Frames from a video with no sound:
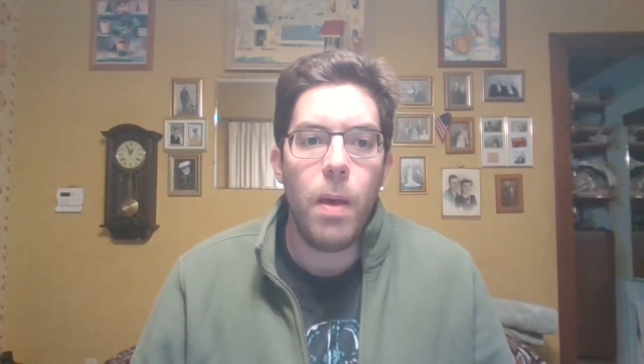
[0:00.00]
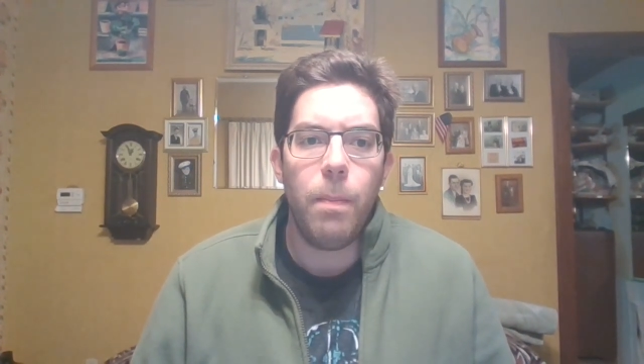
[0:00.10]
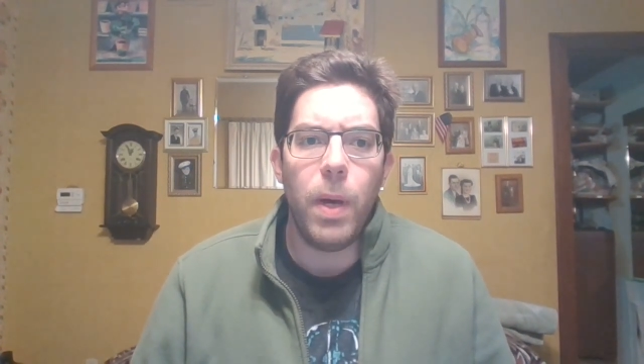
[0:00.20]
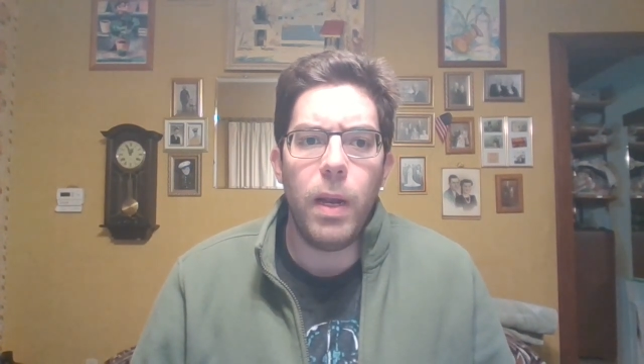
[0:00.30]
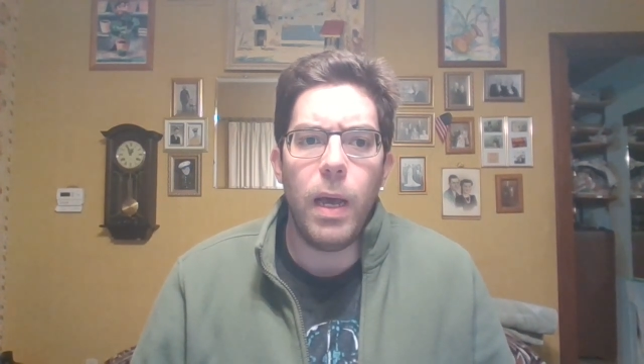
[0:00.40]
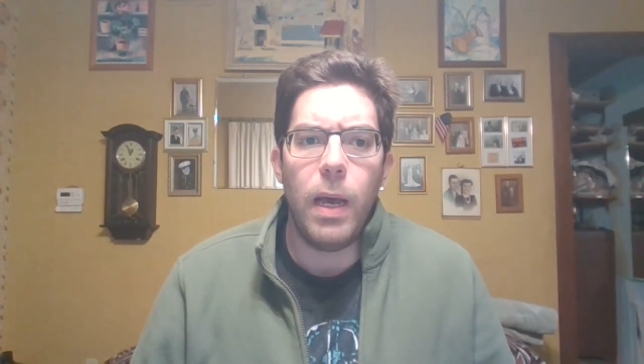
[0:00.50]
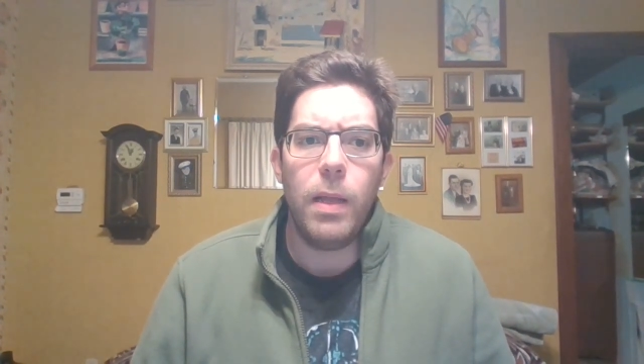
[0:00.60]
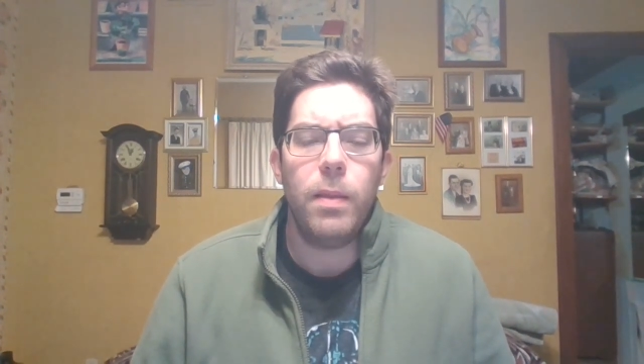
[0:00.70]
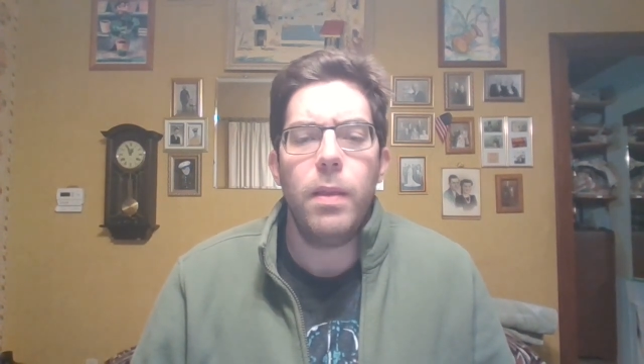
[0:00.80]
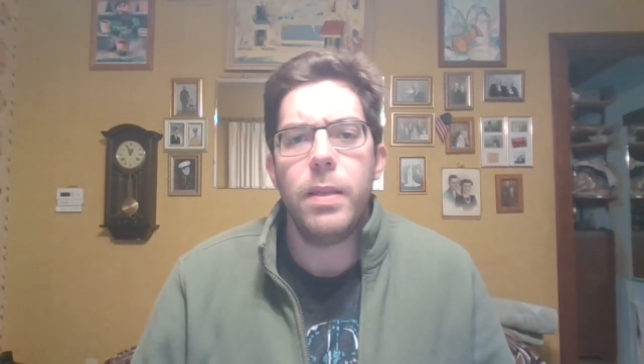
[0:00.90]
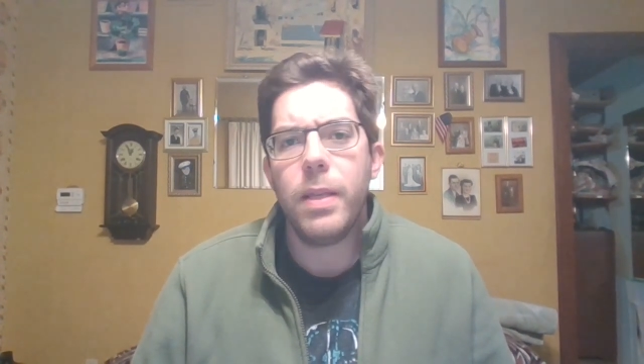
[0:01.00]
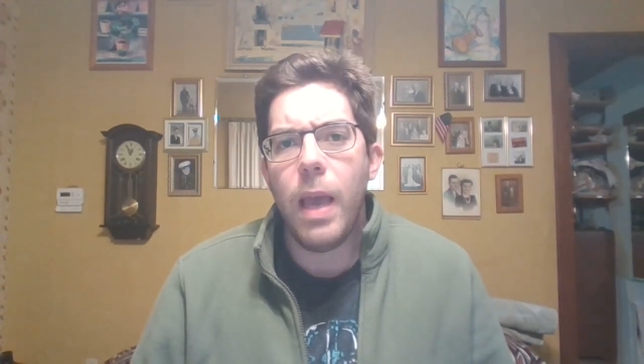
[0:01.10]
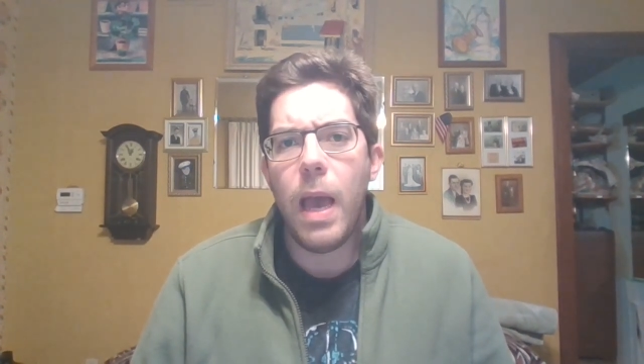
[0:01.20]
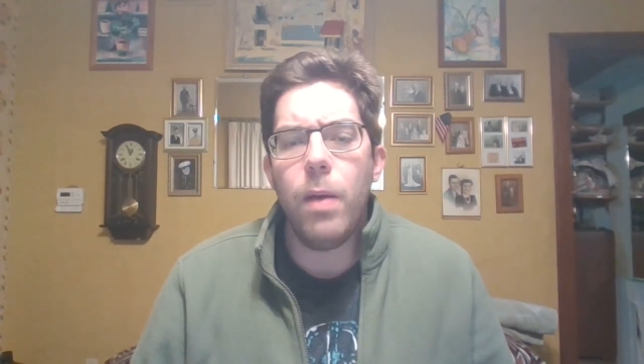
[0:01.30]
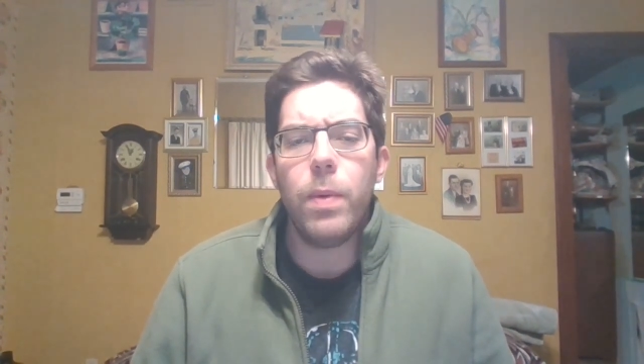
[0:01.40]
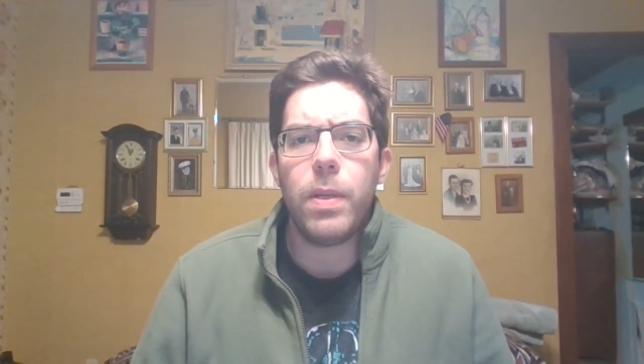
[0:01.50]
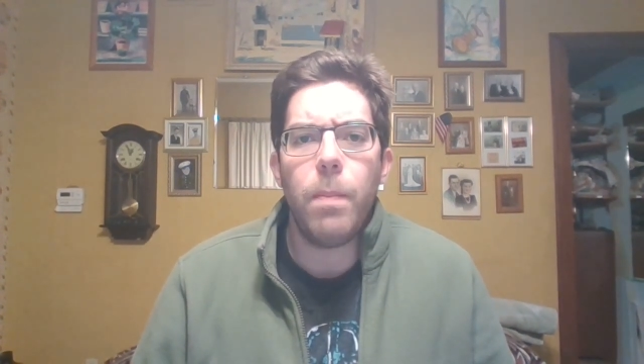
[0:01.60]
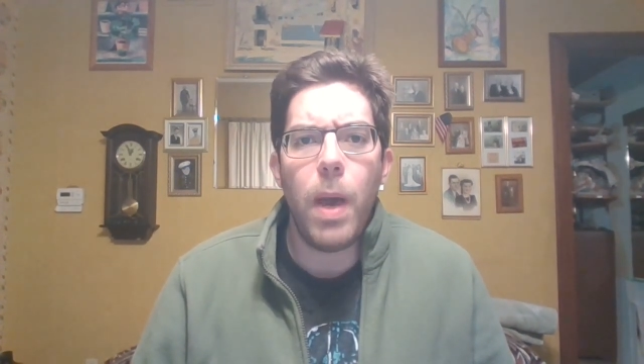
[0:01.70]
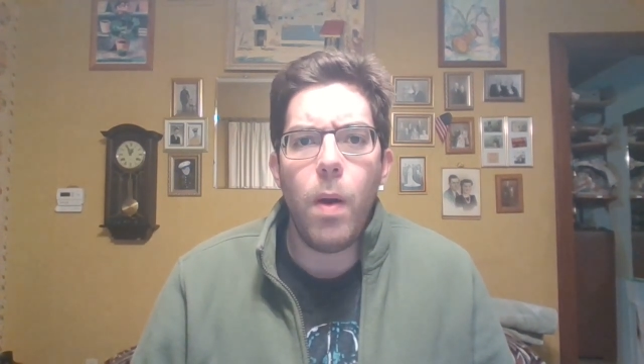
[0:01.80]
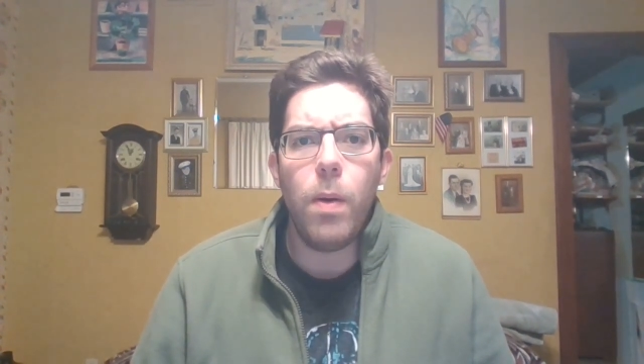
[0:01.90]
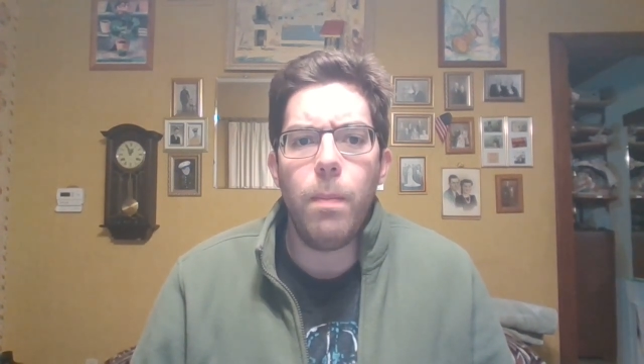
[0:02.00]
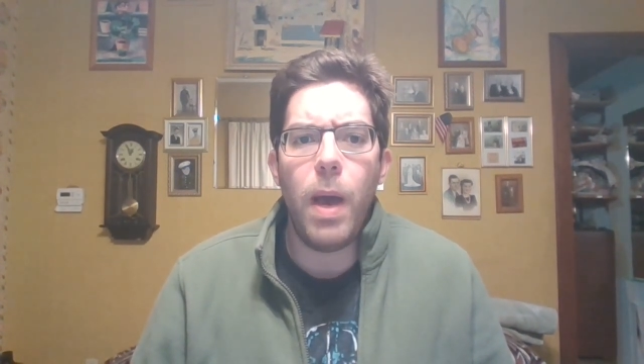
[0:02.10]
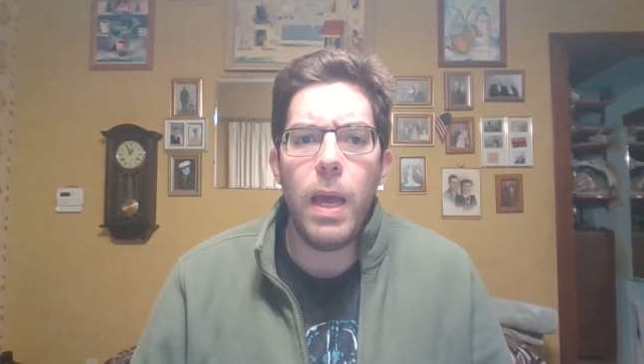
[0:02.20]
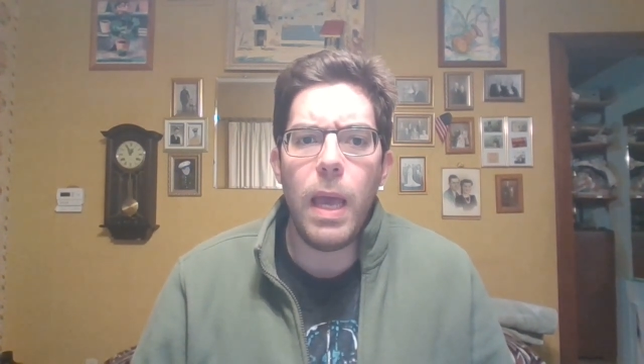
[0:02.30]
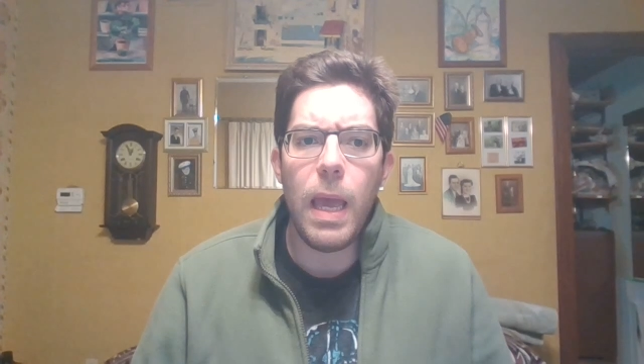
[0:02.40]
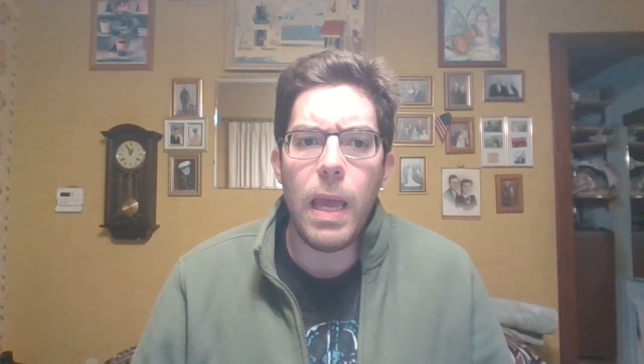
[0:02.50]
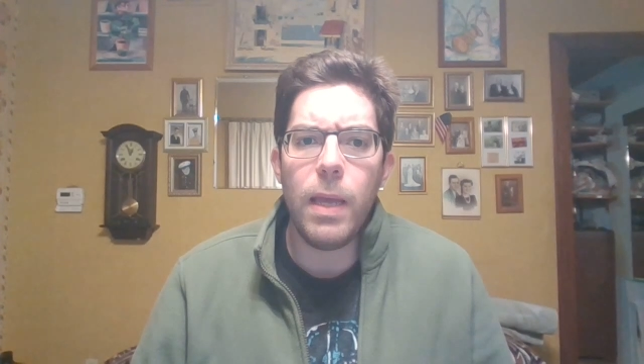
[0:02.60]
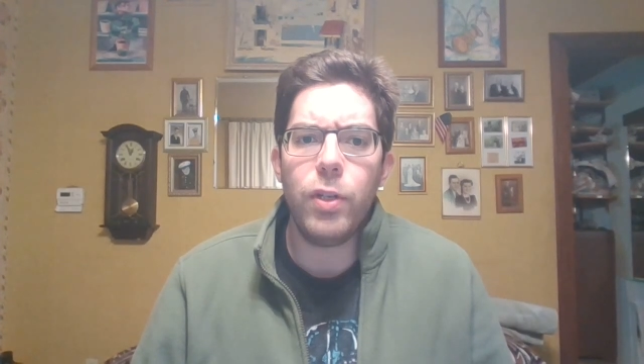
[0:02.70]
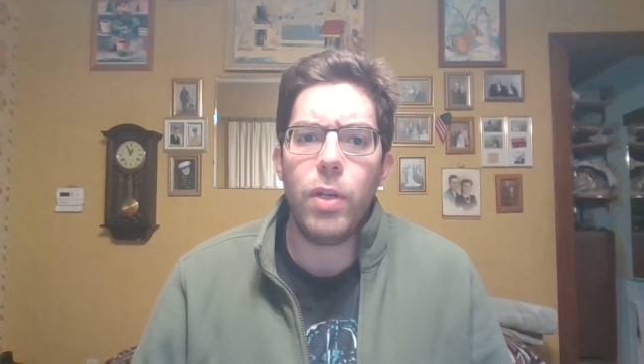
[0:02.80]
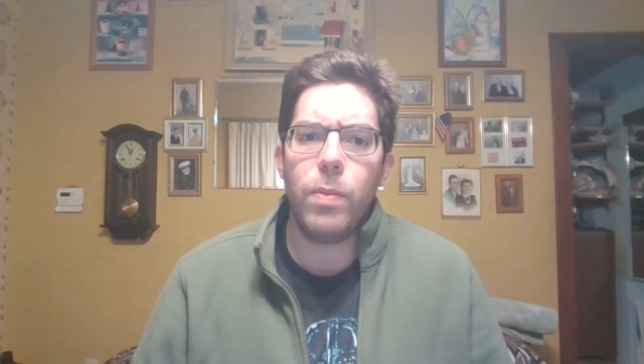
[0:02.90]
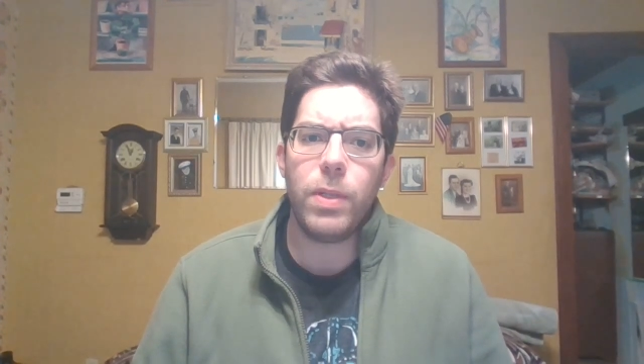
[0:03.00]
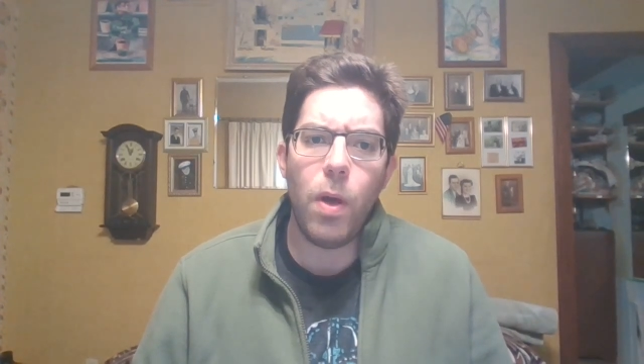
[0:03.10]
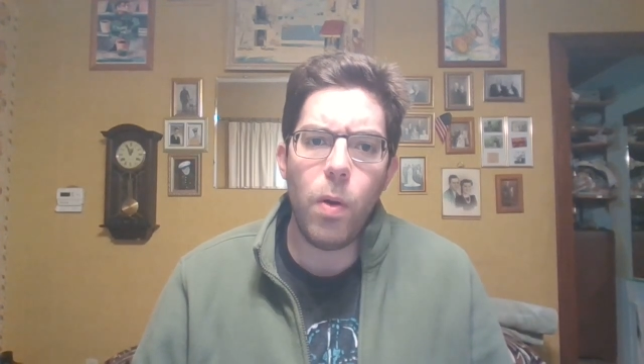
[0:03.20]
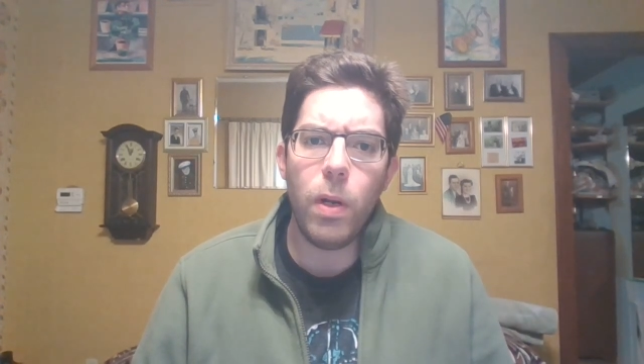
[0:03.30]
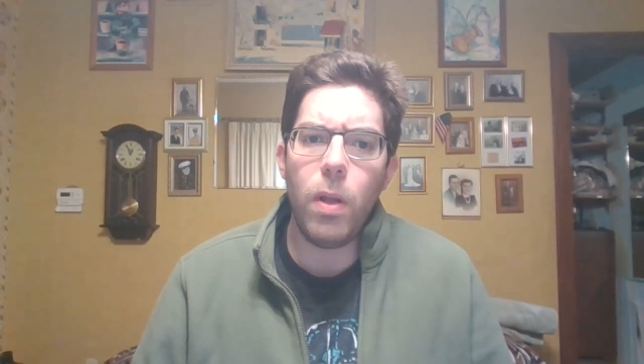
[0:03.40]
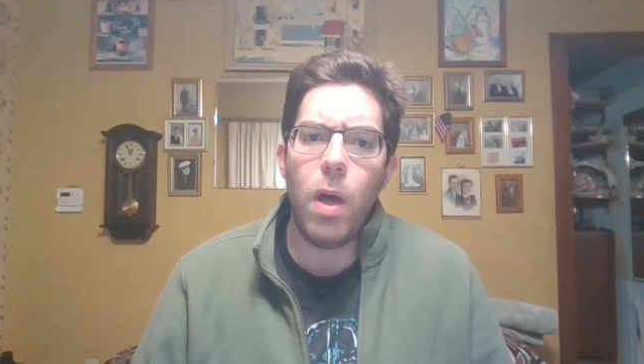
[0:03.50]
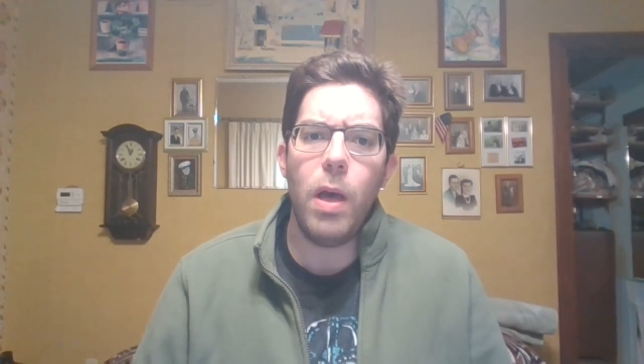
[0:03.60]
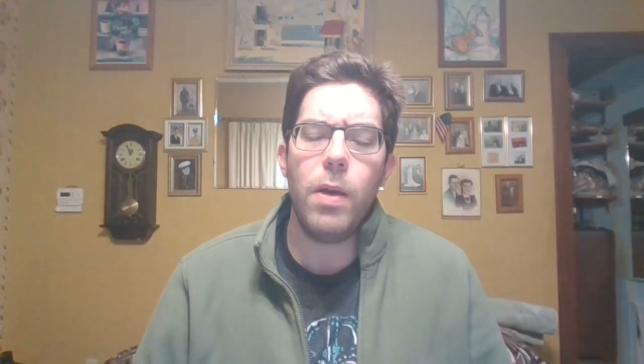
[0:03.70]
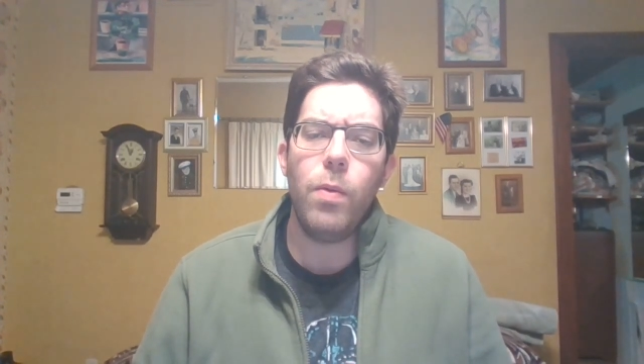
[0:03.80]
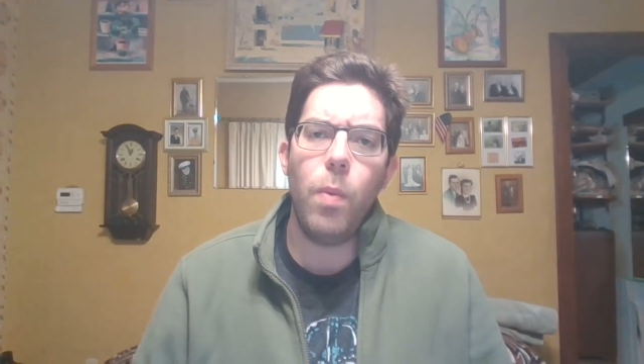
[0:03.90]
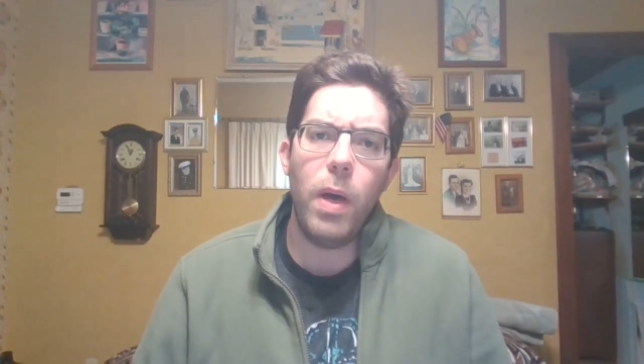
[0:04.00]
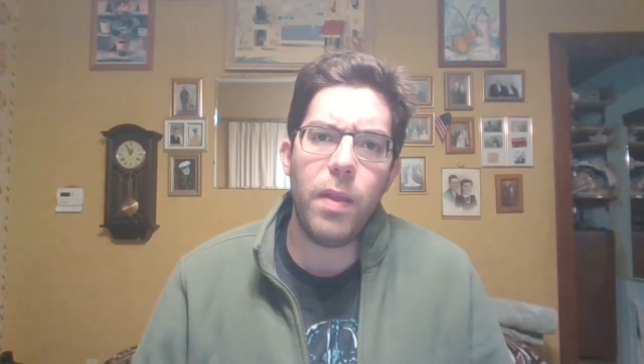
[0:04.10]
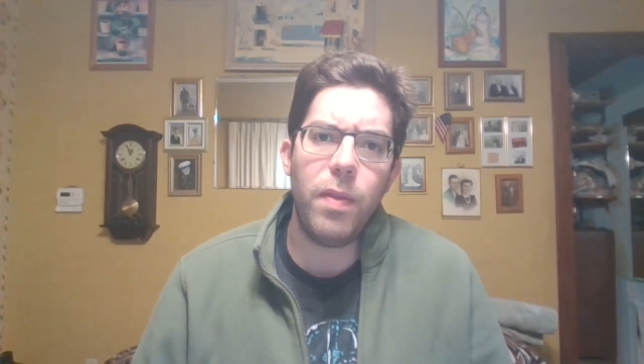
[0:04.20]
But this guy was about my age and was going along with